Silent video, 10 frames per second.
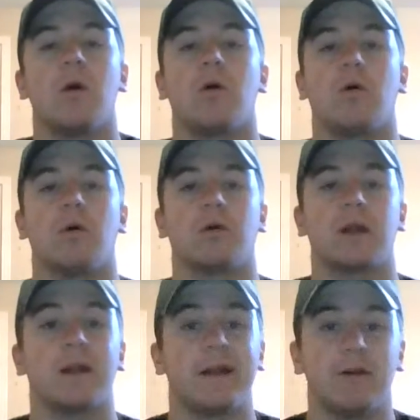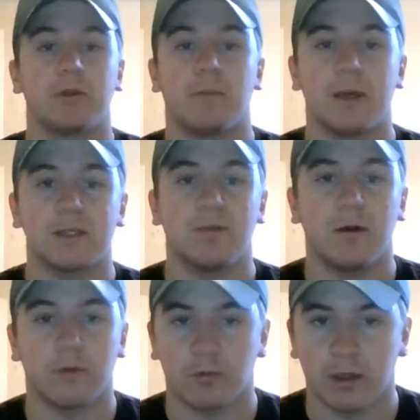or getting hit with a
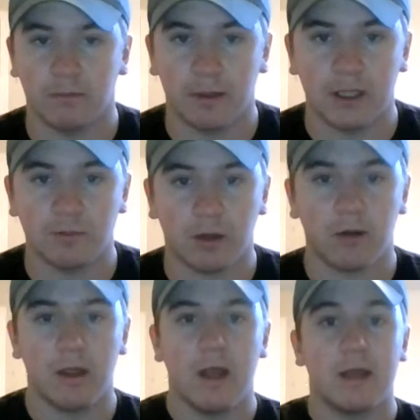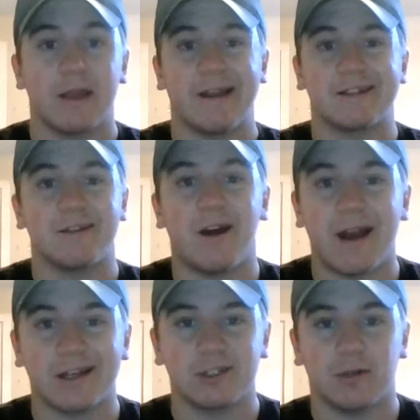baseball if they're playing baseball, that it's not
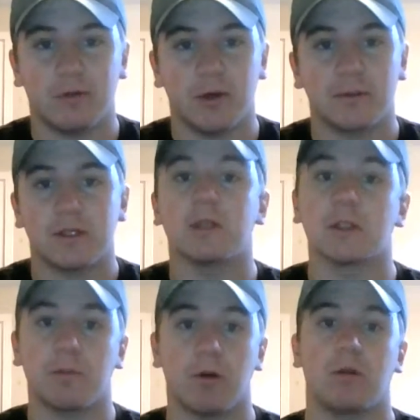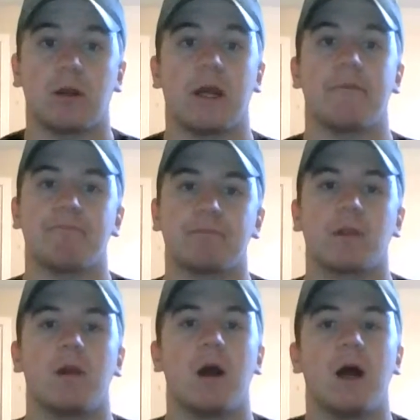actually on purpose, it's just part of the game.
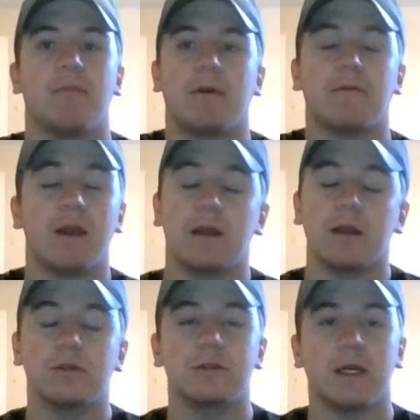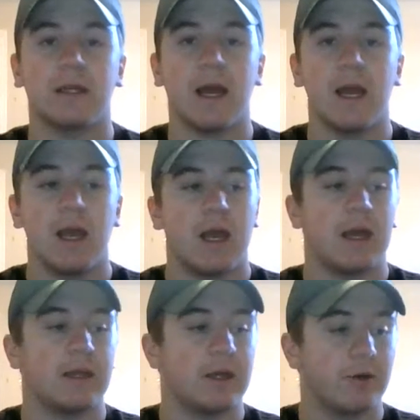Um, if they can understand that
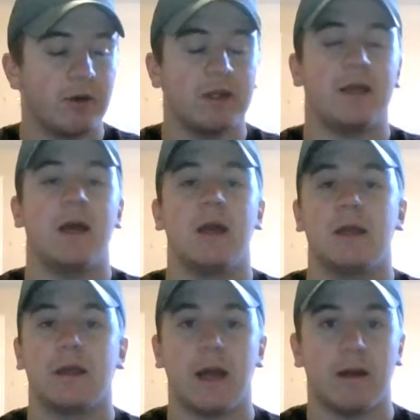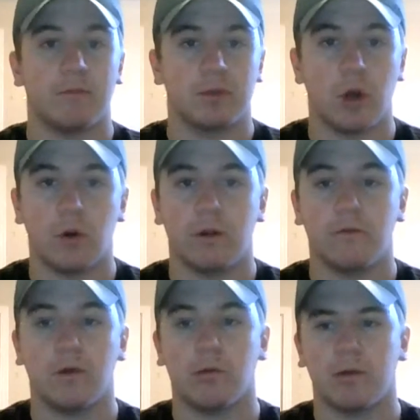and they agree to that, then I am totally
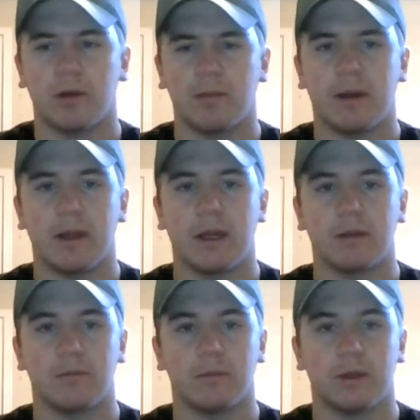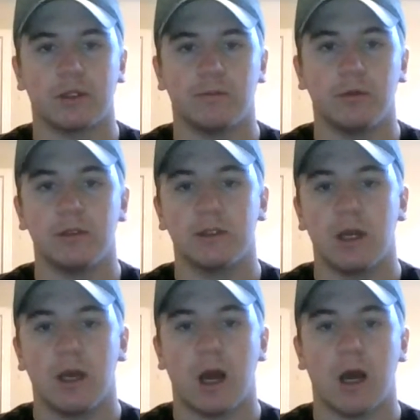for women in male
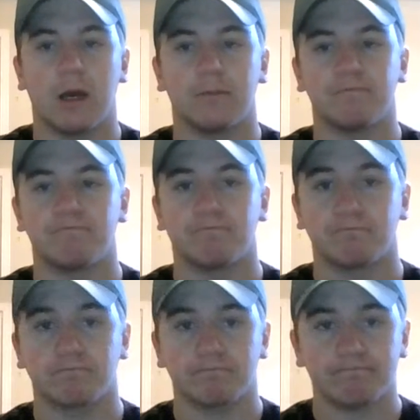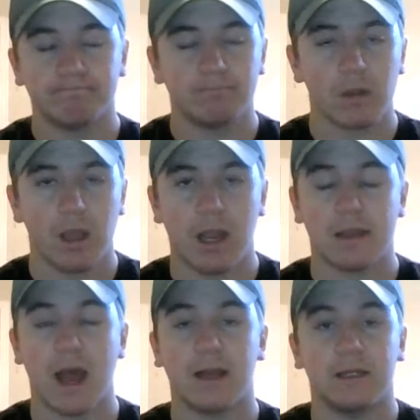sports. Um, and
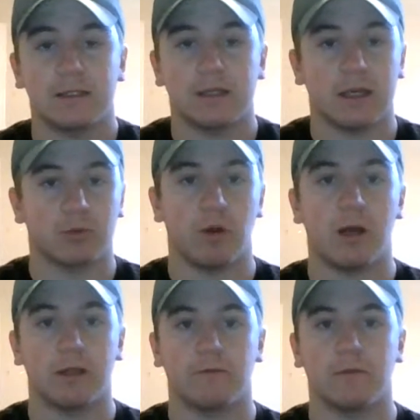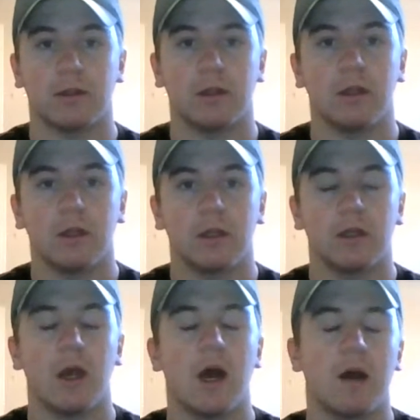that is as well if the
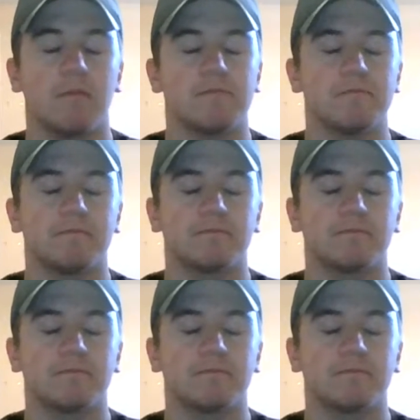um,